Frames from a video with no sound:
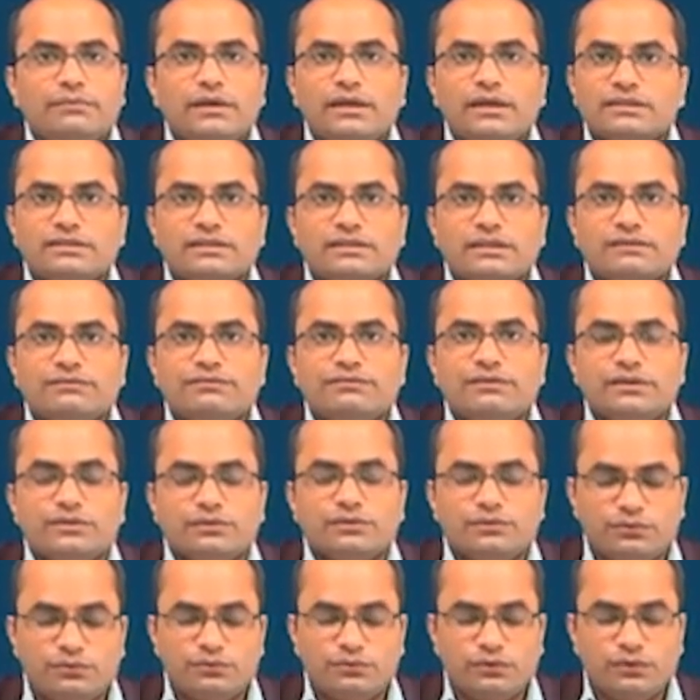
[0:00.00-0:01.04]
minus alpha
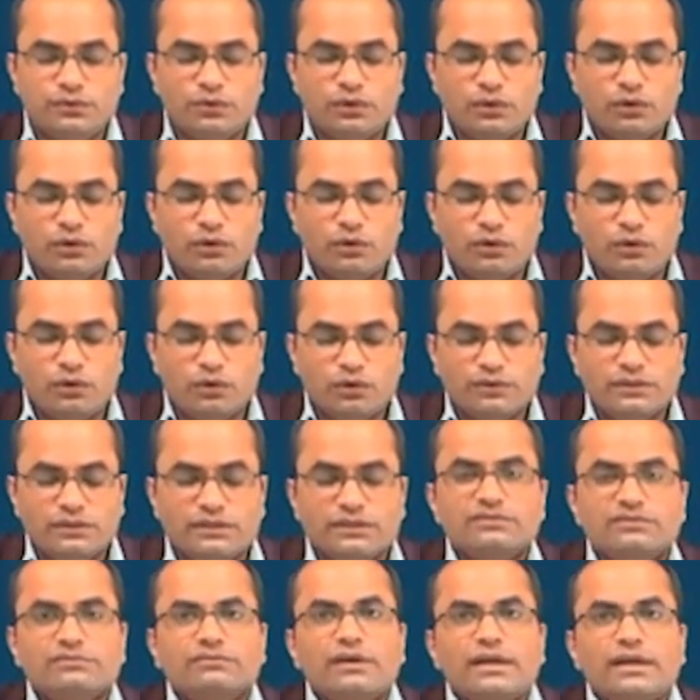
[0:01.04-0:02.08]
2 on
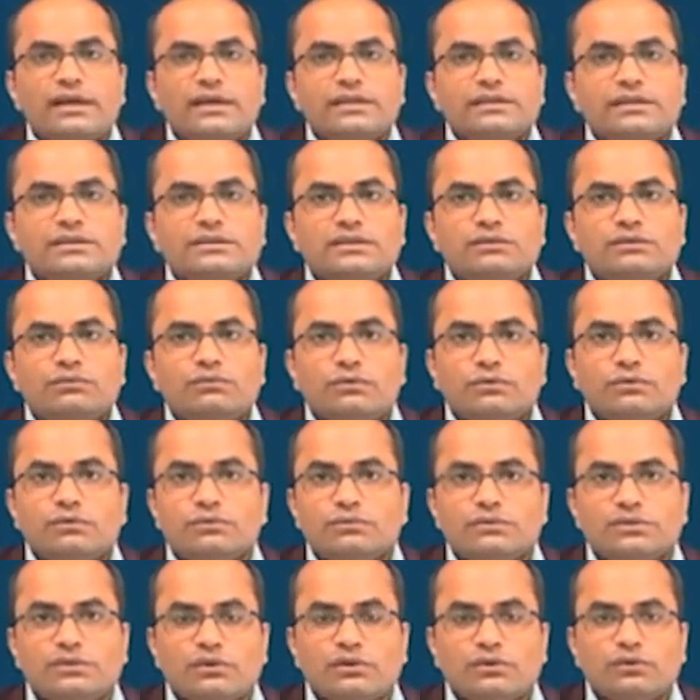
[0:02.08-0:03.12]
this y is equal
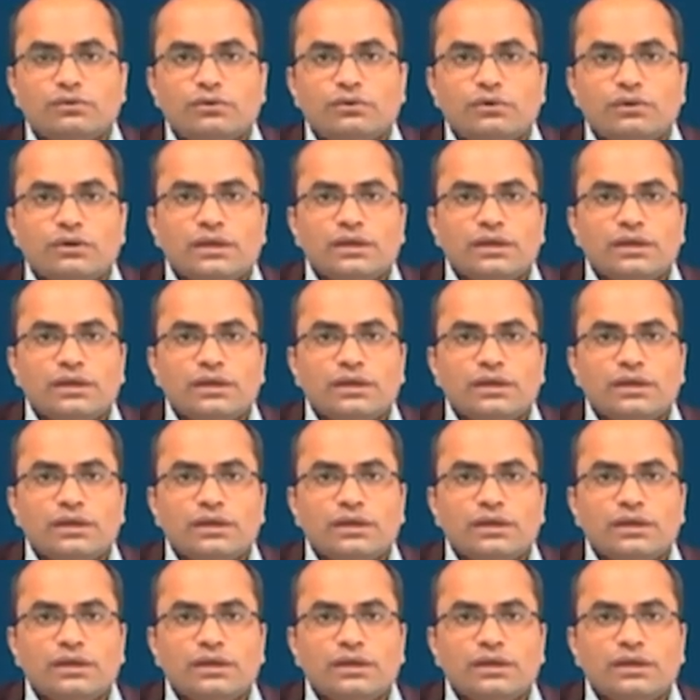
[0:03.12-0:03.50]
to 0